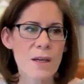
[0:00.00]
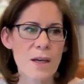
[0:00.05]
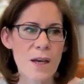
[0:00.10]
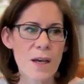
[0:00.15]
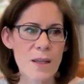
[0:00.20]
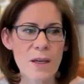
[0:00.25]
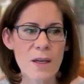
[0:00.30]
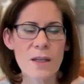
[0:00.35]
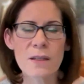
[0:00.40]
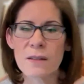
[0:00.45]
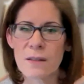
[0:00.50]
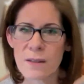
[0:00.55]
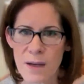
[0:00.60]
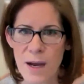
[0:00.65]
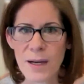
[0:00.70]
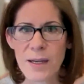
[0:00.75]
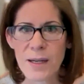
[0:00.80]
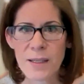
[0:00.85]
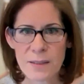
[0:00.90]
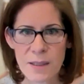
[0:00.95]
And then
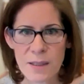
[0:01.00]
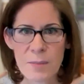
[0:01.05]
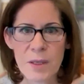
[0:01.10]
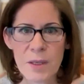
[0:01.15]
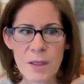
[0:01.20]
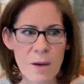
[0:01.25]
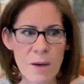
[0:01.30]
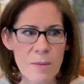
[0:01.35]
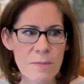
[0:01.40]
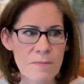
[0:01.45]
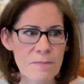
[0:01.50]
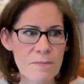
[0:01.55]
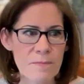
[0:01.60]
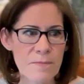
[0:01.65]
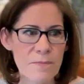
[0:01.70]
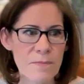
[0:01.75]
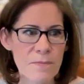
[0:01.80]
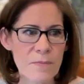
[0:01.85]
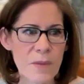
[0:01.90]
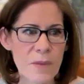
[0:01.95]
ISM income.
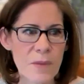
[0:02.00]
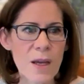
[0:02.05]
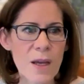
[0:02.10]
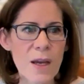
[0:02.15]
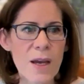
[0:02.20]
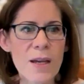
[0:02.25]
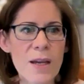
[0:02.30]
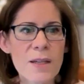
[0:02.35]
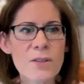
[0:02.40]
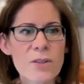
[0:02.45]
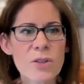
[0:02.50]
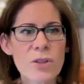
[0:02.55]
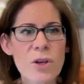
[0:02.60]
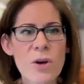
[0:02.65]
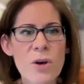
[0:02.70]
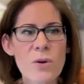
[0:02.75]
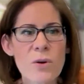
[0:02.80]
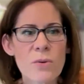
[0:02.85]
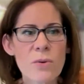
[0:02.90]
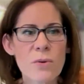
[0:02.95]
And
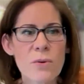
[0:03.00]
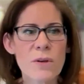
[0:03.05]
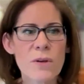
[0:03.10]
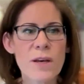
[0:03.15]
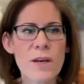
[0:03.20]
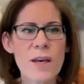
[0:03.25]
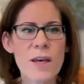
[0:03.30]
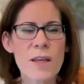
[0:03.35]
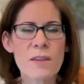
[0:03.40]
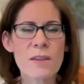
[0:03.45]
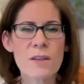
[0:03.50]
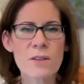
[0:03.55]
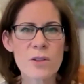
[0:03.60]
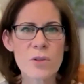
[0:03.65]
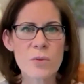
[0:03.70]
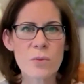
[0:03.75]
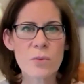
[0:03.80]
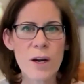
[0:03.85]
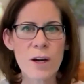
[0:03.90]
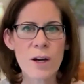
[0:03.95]
so this
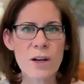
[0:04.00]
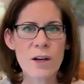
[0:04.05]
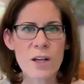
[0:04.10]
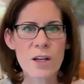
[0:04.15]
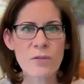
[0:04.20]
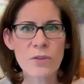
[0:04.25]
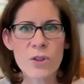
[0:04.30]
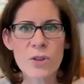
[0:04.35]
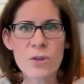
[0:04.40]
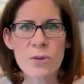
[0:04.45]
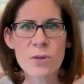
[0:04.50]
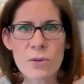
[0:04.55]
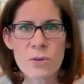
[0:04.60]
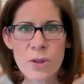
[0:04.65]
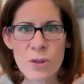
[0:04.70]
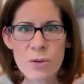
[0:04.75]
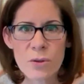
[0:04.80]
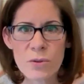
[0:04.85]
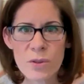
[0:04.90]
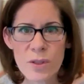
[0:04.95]
is where if you
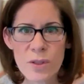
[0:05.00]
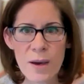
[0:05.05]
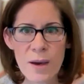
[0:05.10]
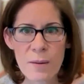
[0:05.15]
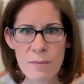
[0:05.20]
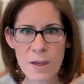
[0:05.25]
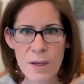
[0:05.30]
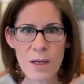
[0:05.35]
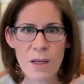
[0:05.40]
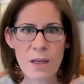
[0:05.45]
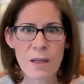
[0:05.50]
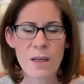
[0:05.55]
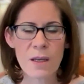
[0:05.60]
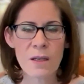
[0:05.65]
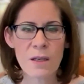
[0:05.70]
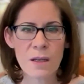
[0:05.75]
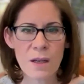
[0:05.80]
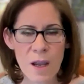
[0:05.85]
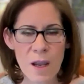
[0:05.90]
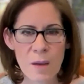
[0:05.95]
use that money
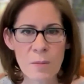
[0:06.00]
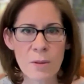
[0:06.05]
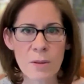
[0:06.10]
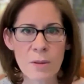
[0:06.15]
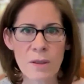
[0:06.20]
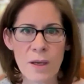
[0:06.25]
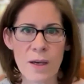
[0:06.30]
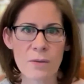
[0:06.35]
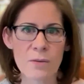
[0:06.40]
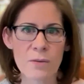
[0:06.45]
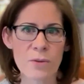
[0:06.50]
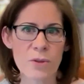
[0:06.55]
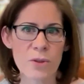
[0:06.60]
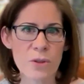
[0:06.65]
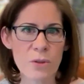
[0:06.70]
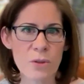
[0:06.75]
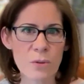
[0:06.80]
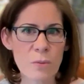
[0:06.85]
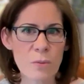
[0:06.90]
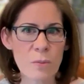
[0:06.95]
in an ABLE account
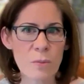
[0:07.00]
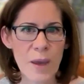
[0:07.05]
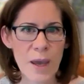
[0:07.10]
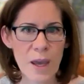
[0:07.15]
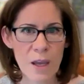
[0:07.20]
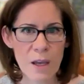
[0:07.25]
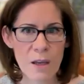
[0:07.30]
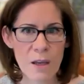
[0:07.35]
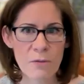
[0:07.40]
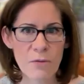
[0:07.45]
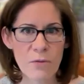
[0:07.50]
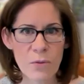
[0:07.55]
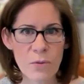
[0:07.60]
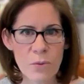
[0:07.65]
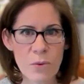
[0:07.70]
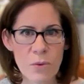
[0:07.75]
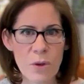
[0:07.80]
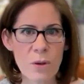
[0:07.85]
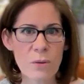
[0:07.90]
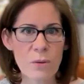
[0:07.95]
to pay
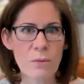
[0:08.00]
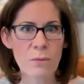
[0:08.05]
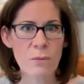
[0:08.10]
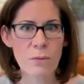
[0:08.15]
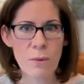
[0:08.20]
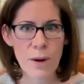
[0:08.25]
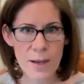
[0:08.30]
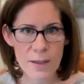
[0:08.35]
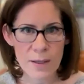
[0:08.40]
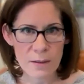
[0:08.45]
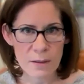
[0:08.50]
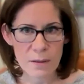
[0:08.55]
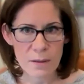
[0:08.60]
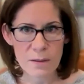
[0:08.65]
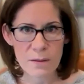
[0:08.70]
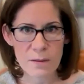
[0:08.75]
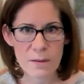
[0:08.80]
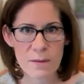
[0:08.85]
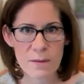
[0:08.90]
for rent